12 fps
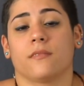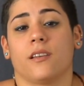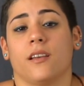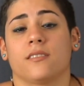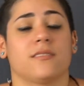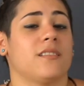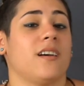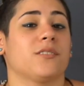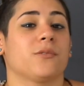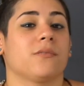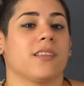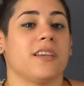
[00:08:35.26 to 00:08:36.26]
it's not
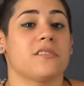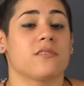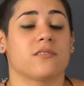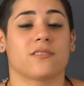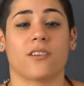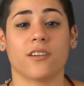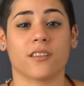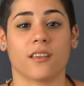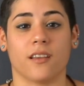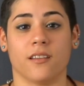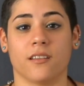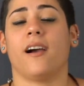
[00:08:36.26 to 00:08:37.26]
too late to start
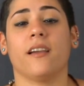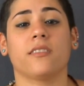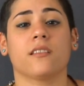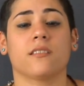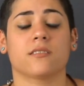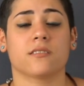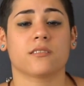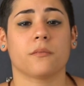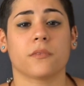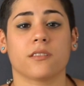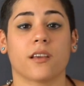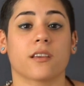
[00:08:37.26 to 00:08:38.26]
again. I think this is
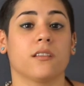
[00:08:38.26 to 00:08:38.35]
something that